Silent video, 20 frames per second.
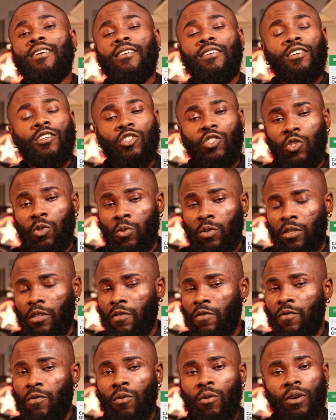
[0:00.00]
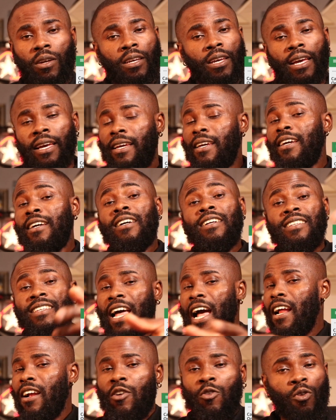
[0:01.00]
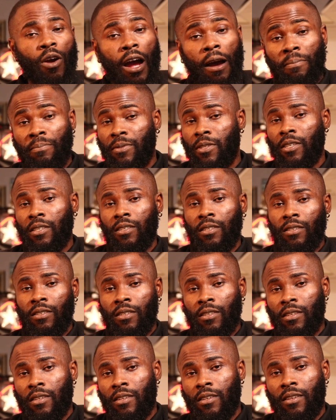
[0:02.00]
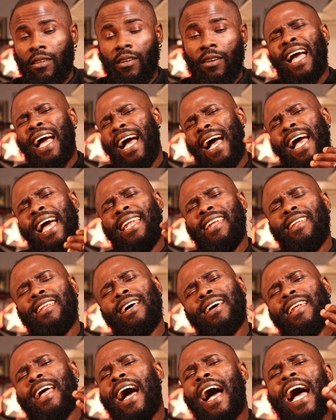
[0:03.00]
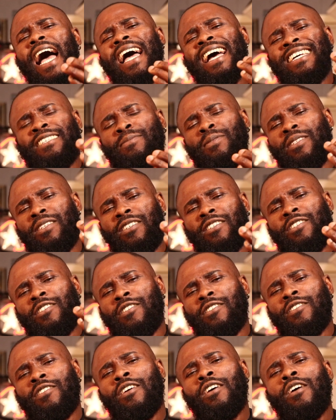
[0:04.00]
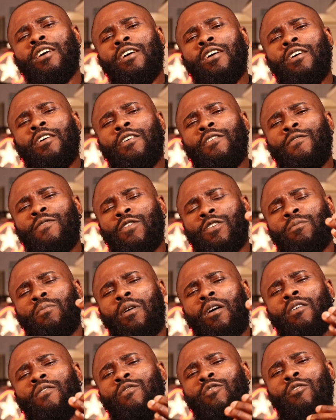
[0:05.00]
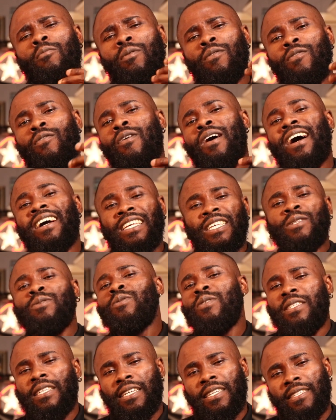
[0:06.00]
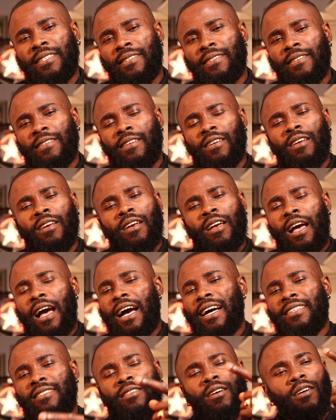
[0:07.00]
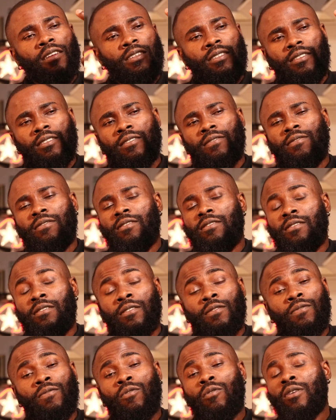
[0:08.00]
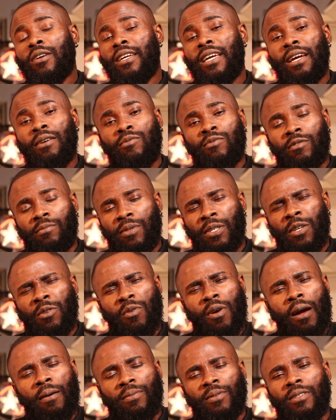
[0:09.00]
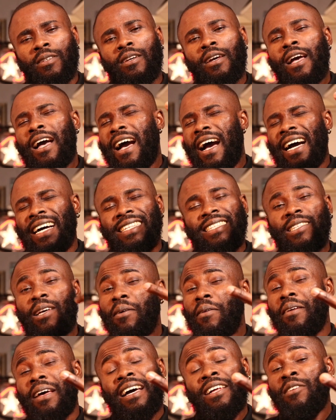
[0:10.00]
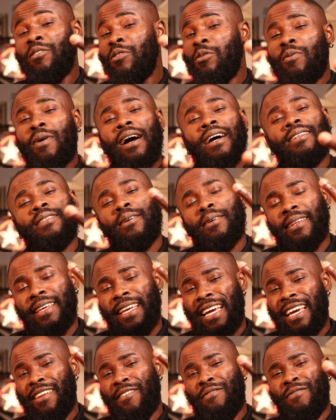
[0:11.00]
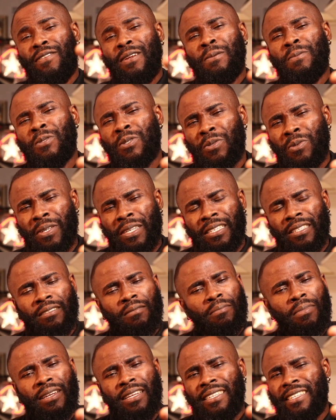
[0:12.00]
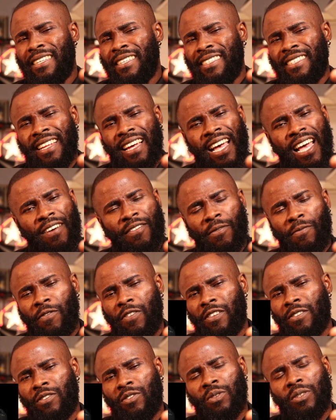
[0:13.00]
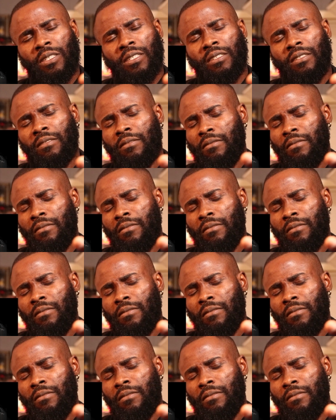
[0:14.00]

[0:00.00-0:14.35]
It shoots in 4K, not cropped. I had a lot of high expectations for the Mark IV before I used it. I thought the 4K wouldn't be cropped. I don't know why I thought it had a flip screen, but it does not have a flip screen.